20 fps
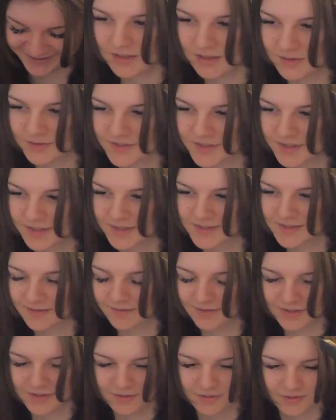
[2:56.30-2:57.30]

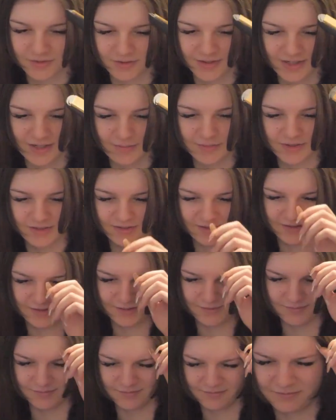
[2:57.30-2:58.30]
Alternatively, you could name it, um,